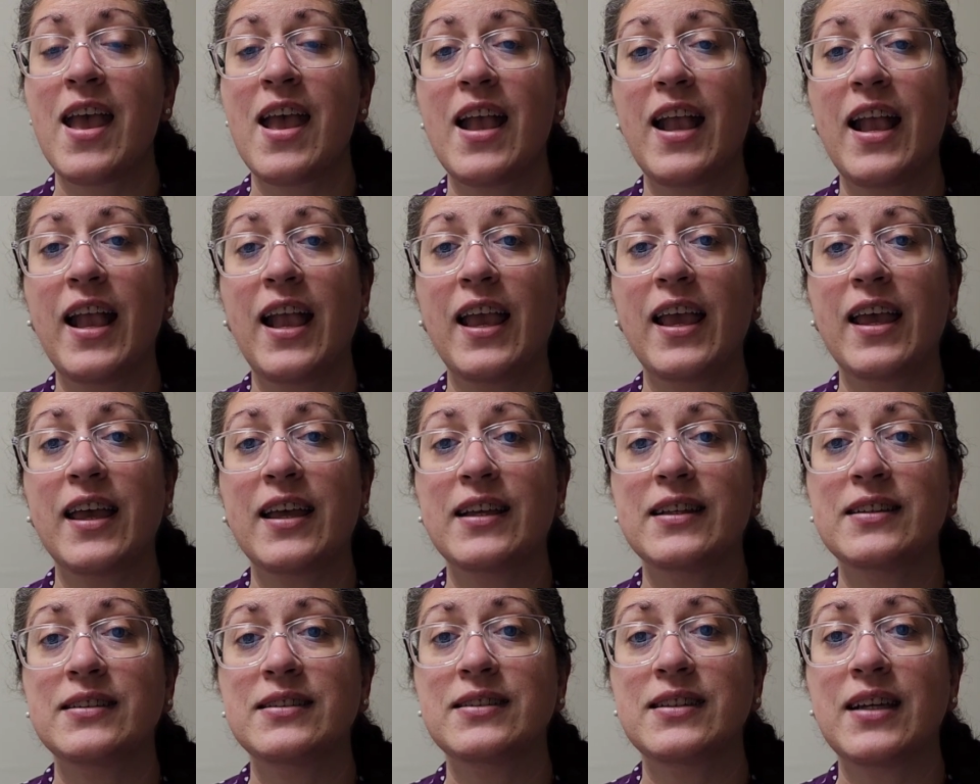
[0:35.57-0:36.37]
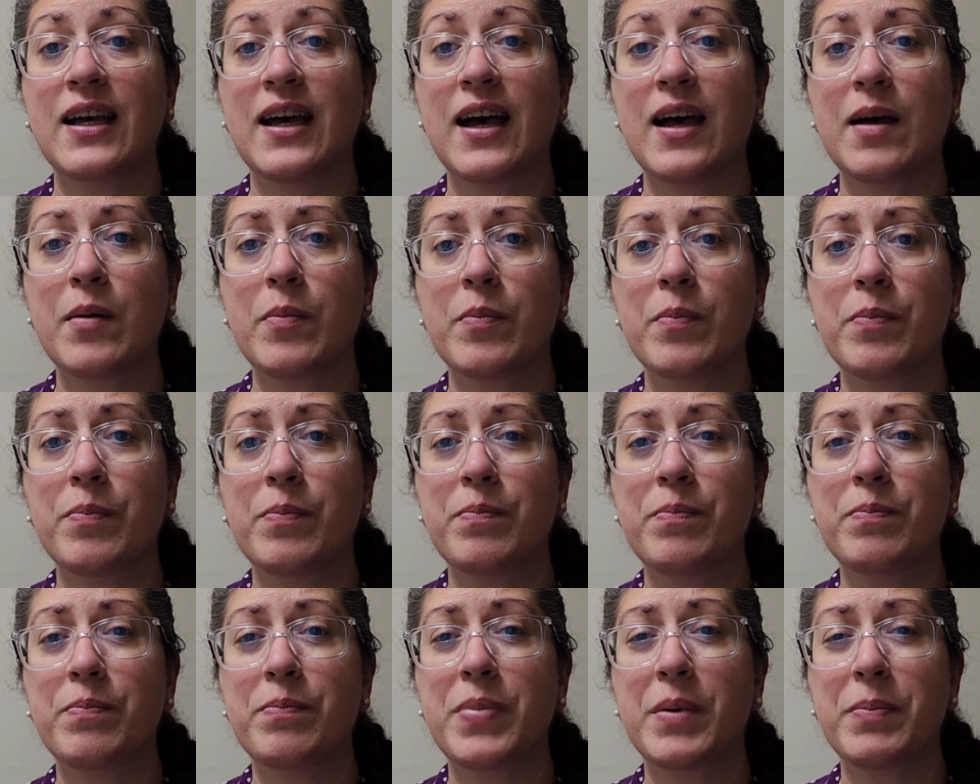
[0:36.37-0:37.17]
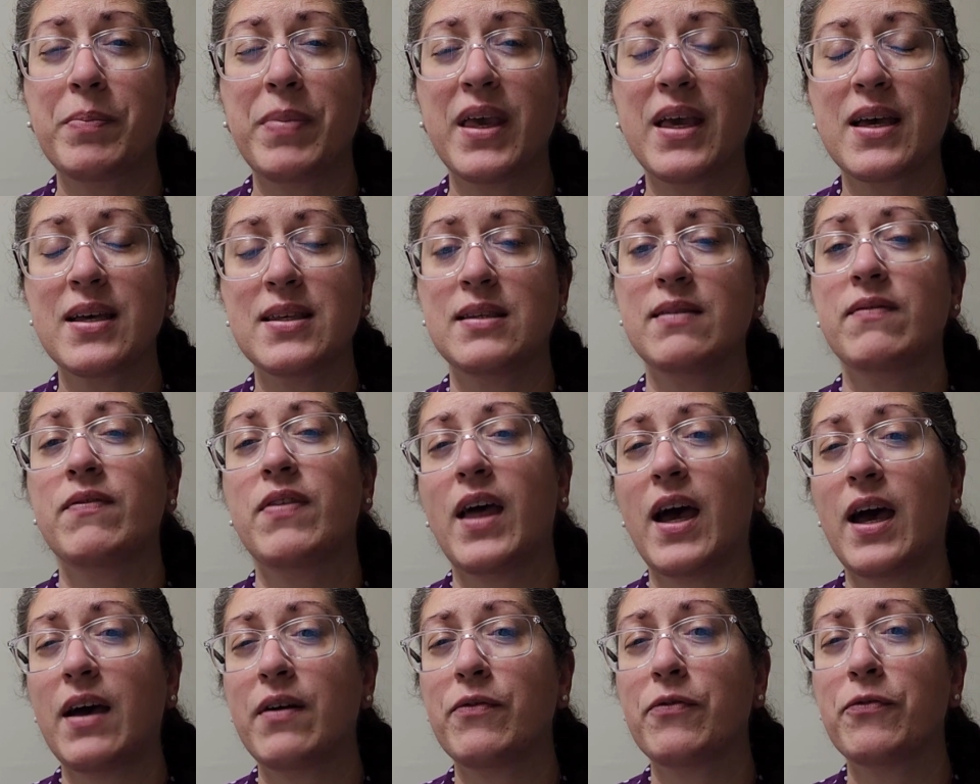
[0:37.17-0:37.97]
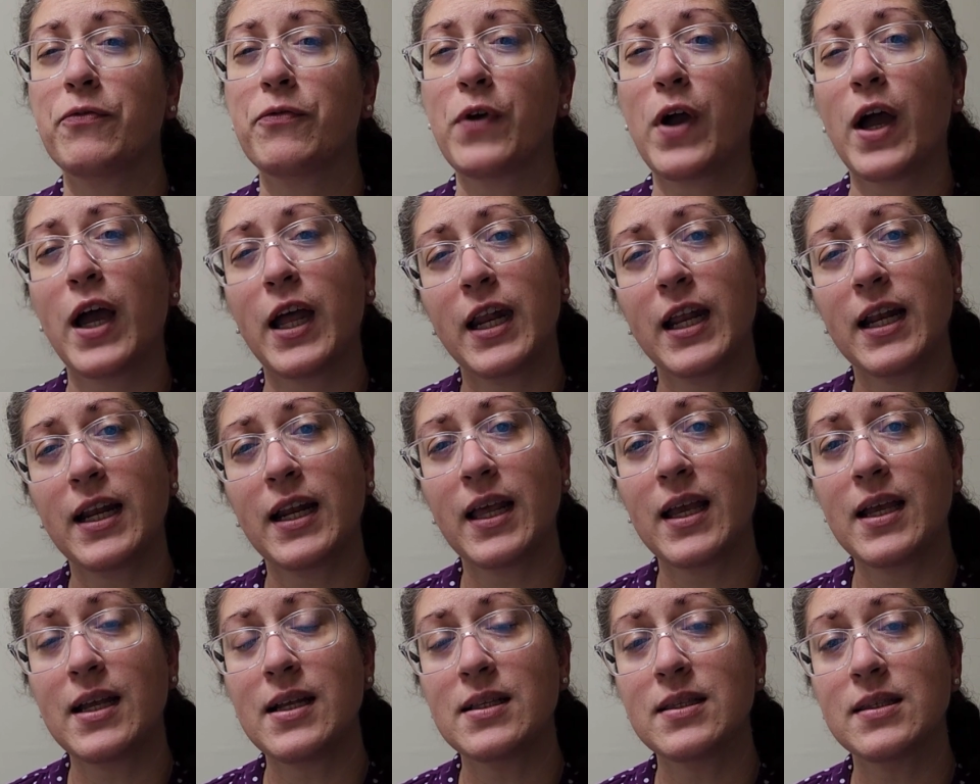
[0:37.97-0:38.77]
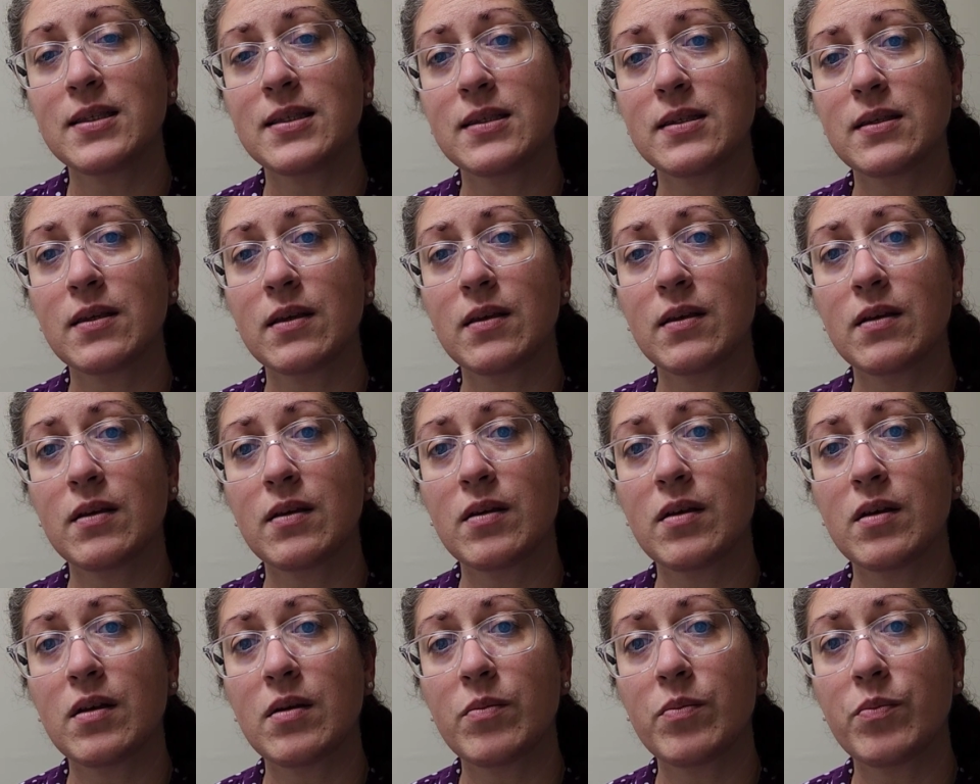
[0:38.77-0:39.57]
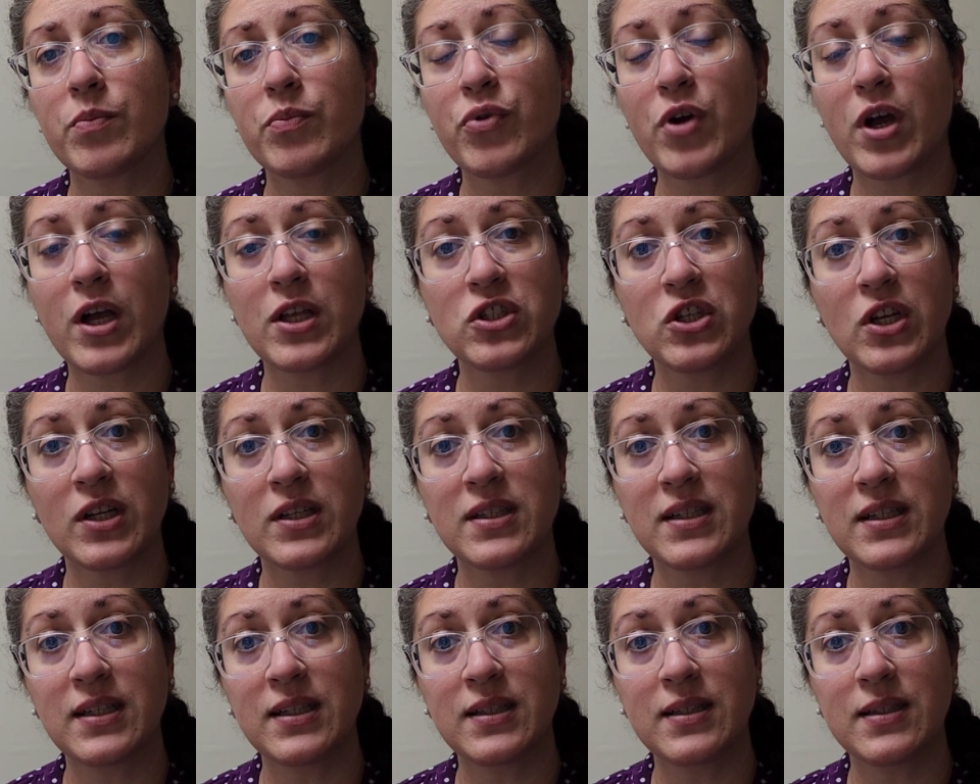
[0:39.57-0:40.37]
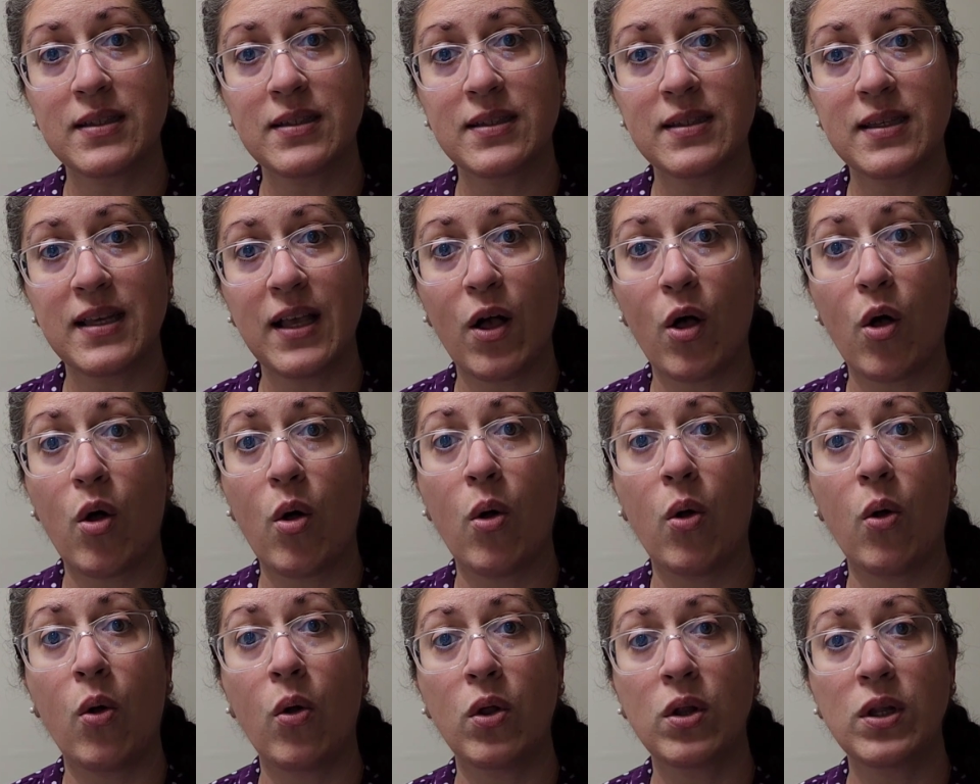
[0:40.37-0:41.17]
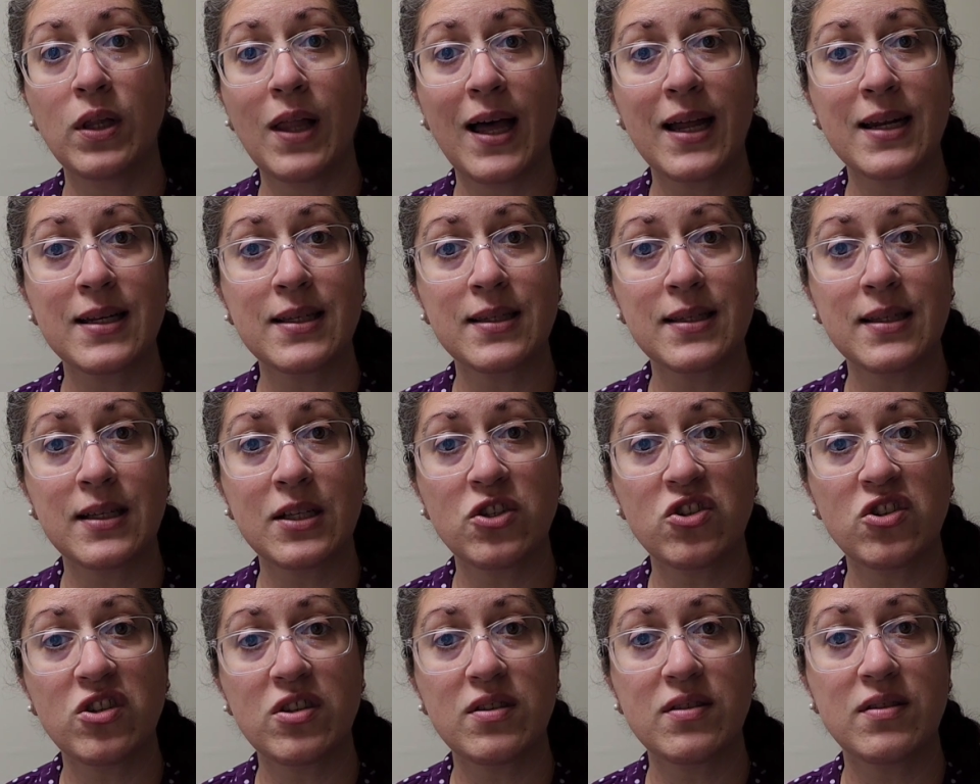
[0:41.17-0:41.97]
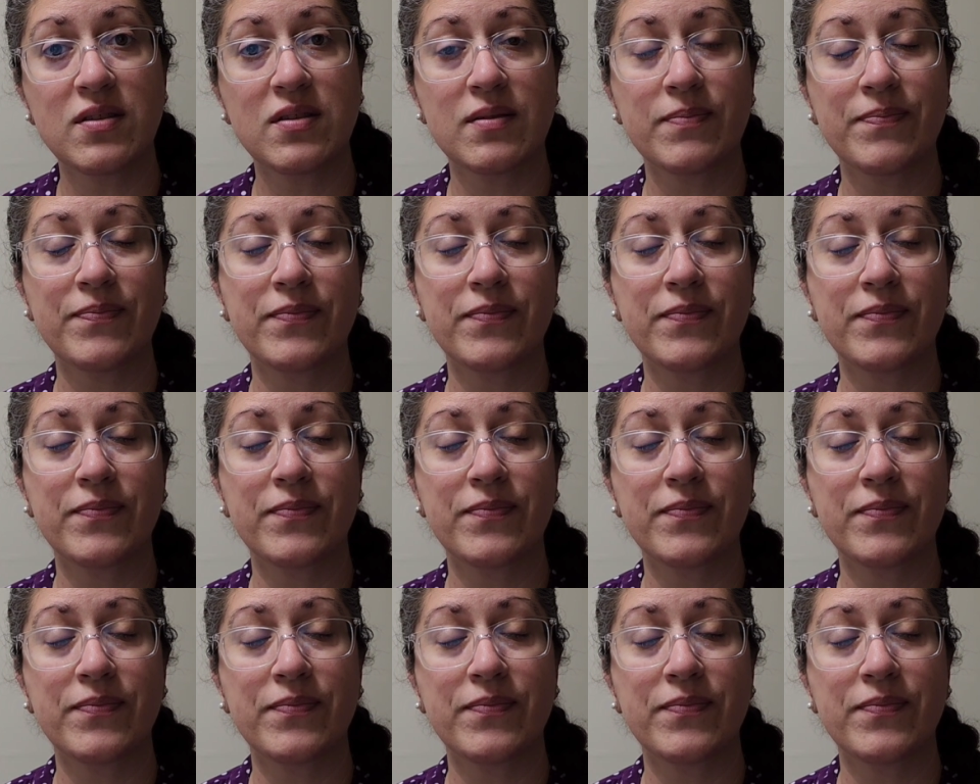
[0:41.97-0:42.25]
And but because of that Friday night's project, didn't see a whole lot of stitches.